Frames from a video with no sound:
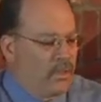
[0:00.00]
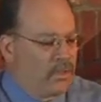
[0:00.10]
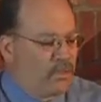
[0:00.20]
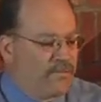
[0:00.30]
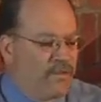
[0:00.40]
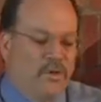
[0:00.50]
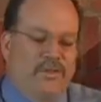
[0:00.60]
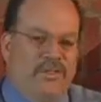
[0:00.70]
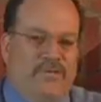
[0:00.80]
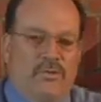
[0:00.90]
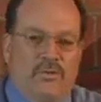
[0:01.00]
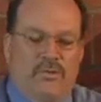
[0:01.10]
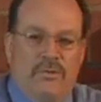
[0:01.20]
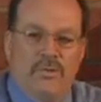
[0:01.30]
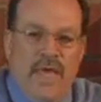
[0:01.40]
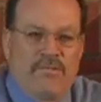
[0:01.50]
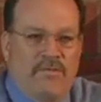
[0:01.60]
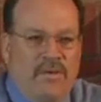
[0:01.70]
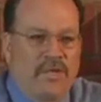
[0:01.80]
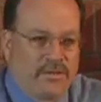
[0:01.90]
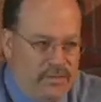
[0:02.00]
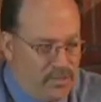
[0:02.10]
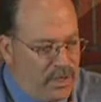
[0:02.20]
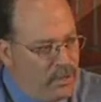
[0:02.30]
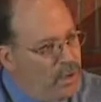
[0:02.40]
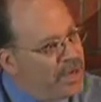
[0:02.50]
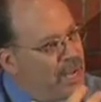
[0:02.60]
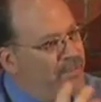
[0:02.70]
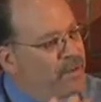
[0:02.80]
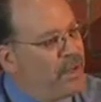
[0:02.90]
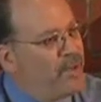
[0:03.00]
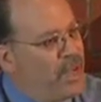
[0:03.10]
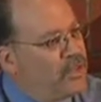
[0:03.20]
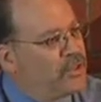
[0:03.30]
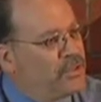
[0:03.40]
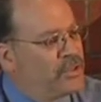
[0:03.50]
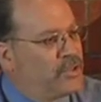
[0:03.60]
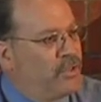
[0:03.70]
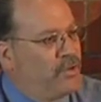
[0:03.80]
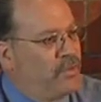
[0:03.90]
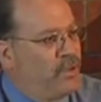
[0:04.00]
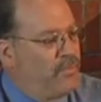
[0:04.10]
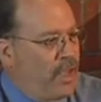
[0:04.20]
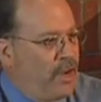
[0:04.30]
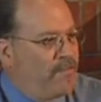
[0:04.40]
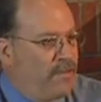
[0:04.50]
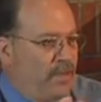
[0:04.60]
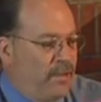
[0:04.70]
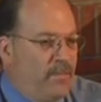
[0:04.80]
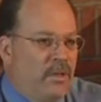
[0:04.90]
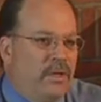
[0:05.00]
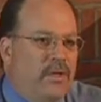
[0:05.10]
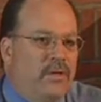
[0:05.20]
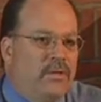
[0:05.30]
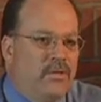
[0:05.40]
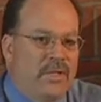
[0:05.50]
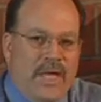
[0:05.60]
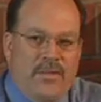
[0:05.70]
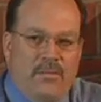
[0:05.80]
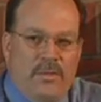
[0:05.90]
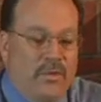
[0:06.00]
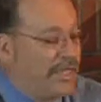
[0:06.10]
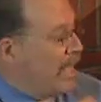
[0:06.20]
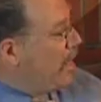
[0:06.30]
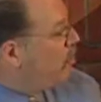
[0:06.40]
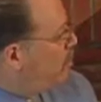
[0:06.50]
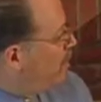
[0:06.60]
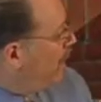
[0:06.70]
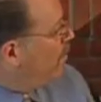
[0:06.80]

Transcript: So for those individuals who do have difficulty reading, what kind of accommodations could be made for them to allow them to engage in the